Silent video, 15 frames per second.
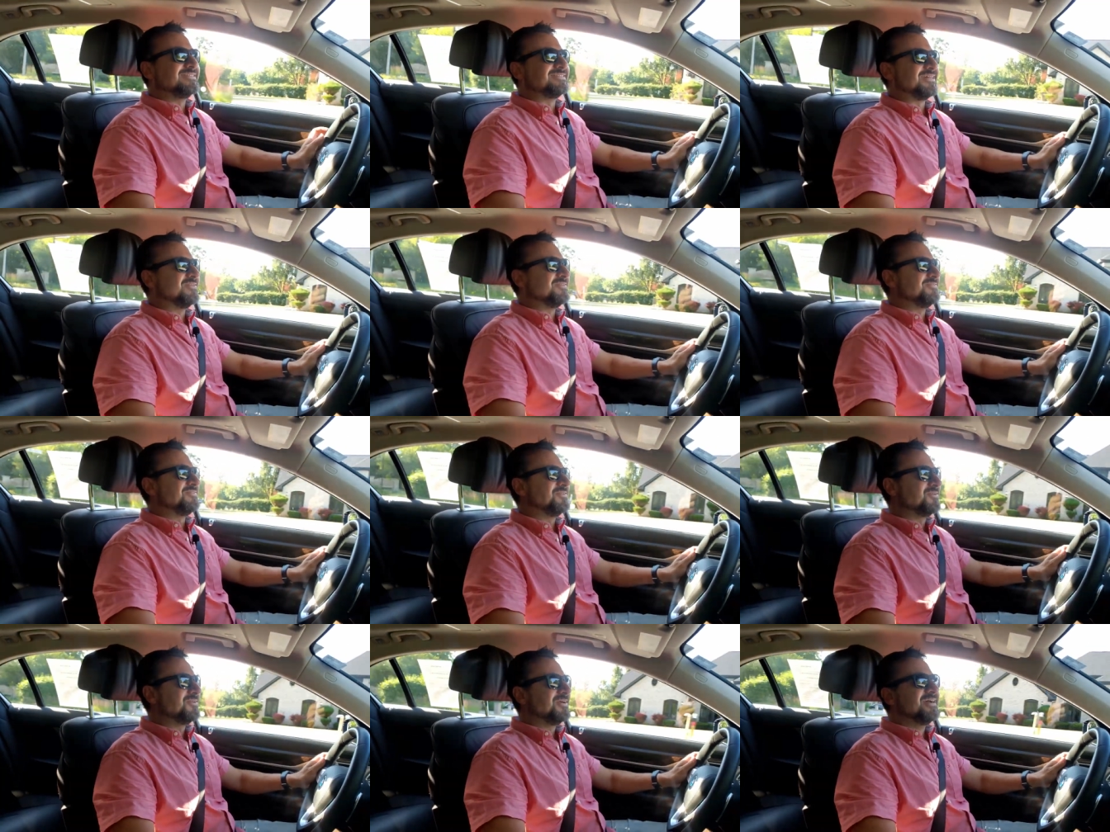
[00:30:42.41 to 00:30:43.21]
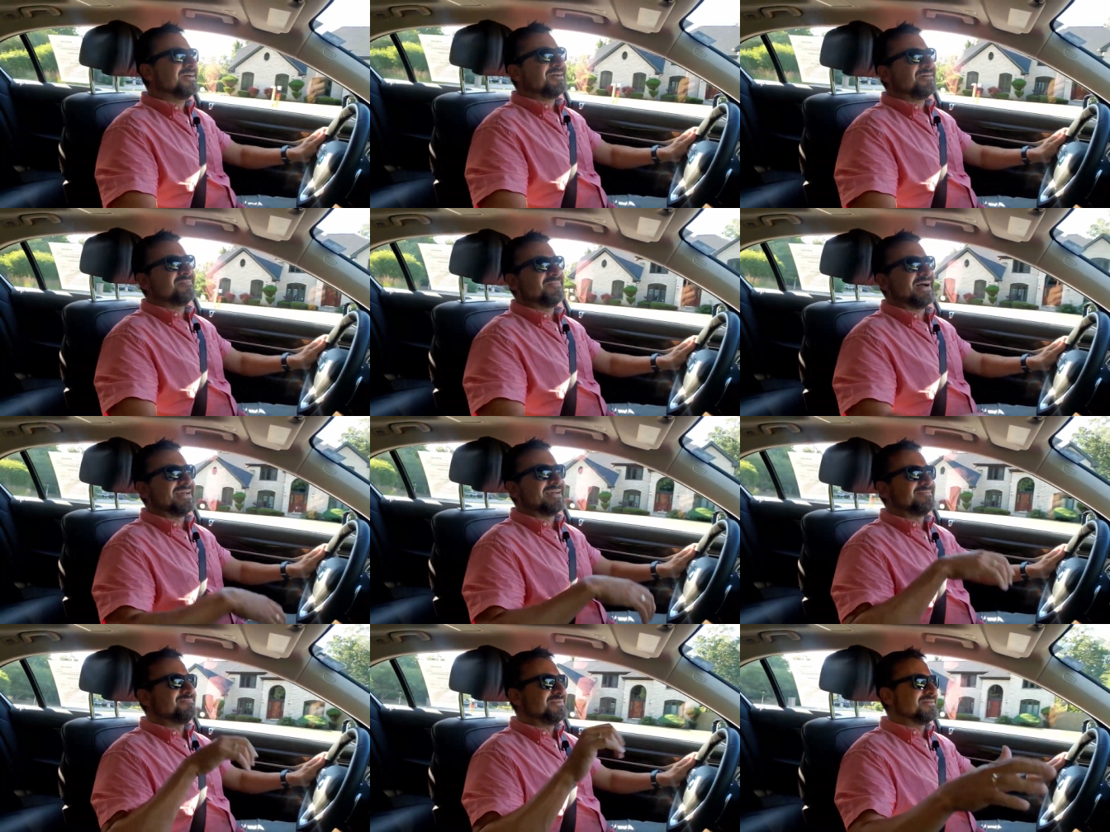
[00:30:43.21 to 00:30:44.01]
So if you're
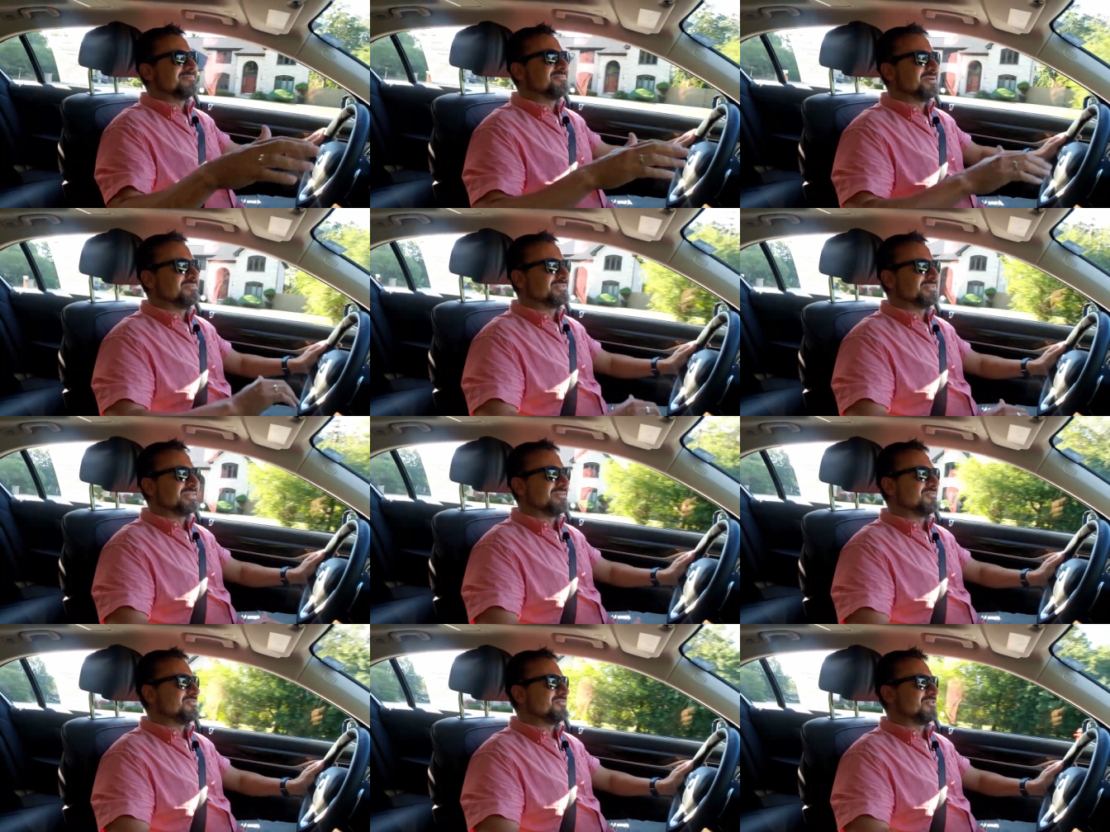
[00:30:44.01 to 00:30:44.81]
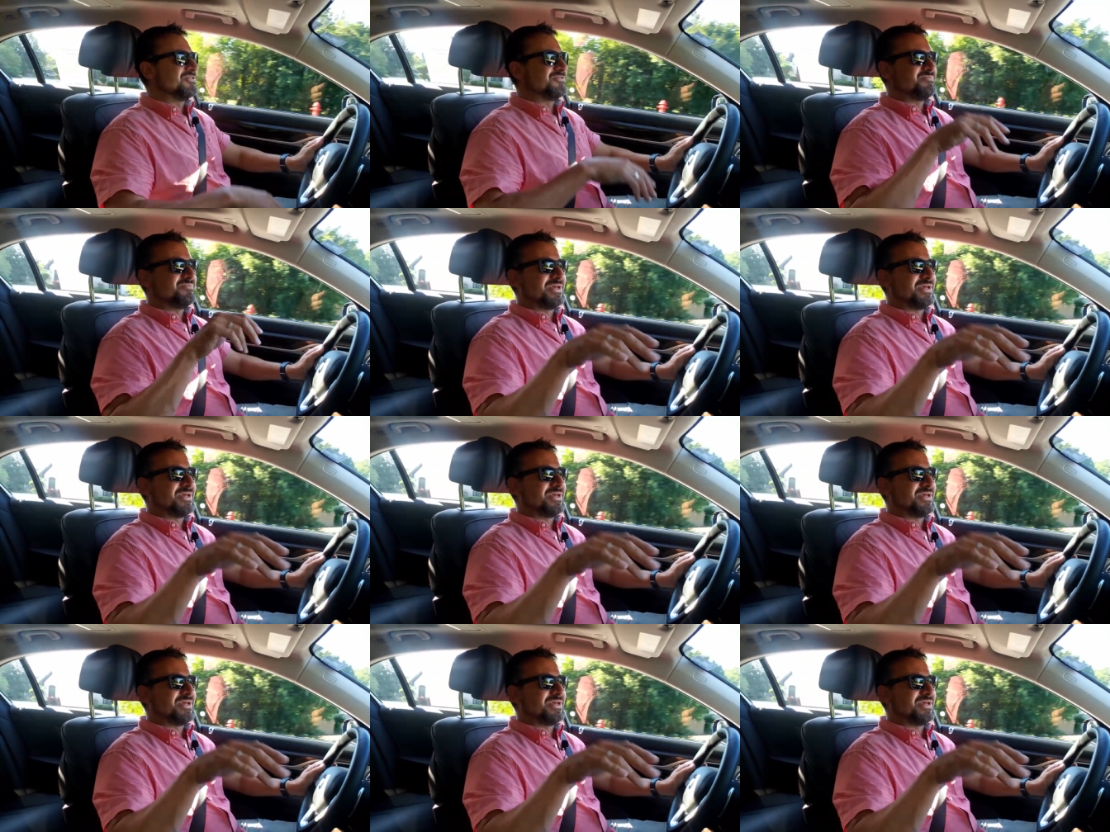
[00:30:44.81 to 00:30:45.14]
buying a B M W seven series,